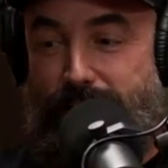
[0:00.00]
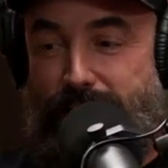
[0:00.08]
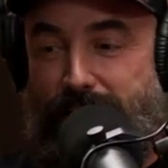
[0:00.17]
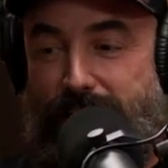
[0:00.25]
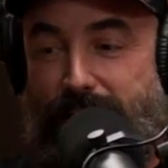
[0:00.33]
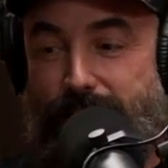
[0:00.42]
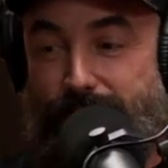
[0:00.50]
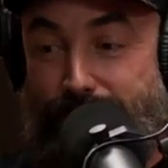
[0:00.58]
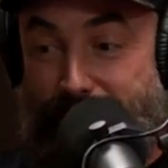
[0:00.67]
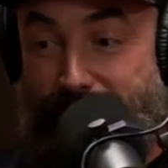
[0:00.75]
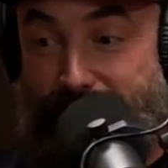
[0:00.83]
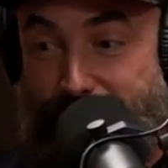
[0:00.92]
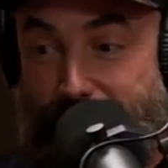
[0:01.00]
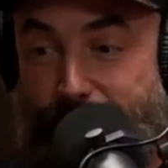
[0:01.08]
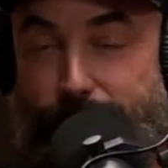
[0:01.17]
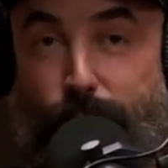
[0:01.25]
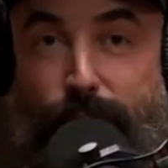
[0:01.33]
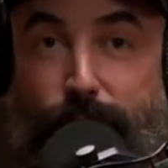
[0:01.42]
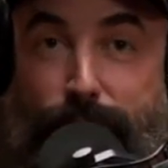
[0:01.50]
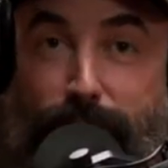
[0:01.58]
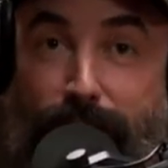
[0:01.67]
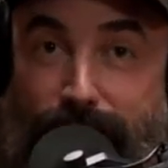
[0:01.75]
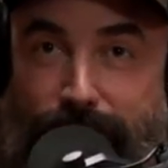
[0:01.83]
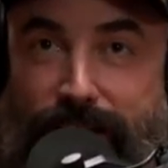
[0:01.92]
uh, Ritalin for the
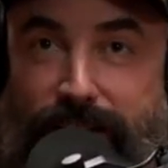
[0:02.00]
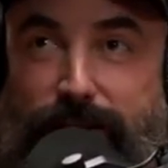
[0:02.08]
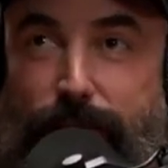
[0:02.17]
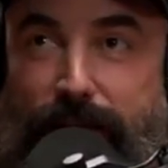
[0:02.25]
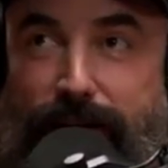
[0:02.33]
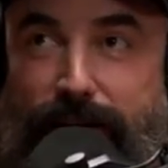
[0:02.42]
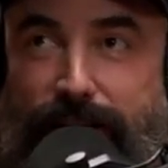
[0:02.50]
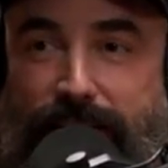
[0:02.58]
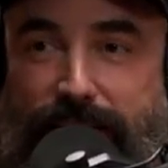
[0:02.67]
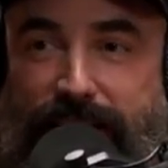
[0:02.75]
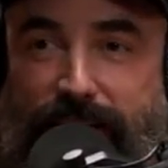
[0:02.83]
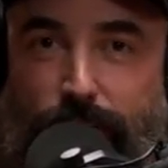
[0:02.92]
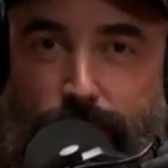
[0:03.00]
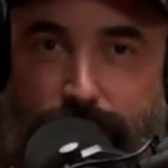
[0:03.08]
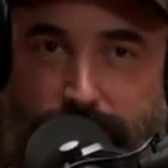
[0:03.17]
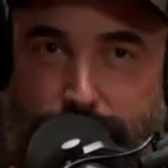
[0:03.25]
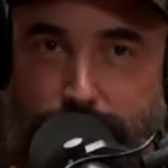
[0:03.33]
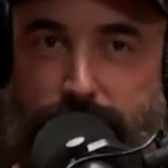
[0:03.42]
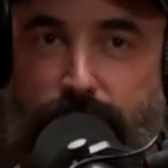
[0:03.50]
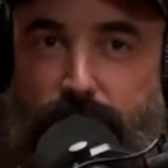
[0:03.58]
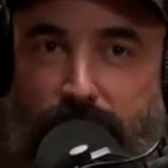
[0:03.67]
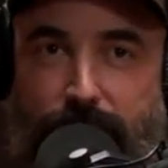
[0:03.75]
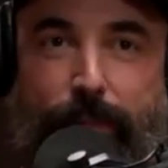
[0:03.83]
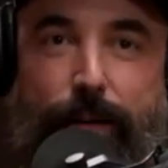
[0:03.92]
province. Apparently, they could only
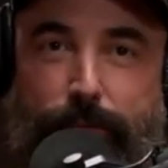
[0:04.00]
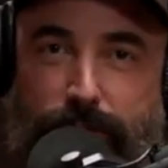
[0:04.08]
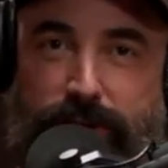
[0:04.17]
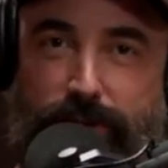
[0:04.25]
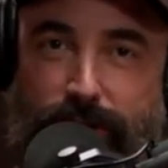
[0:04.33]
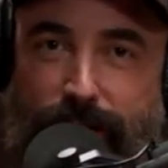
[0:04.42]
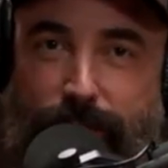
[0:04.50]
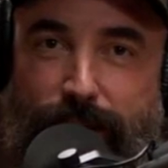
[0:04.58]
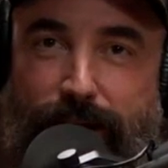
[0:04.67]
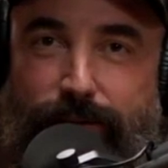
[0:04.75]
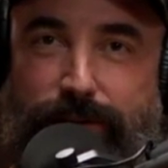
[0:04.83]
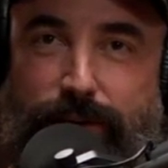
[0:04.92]
prescribe up to a certain amount.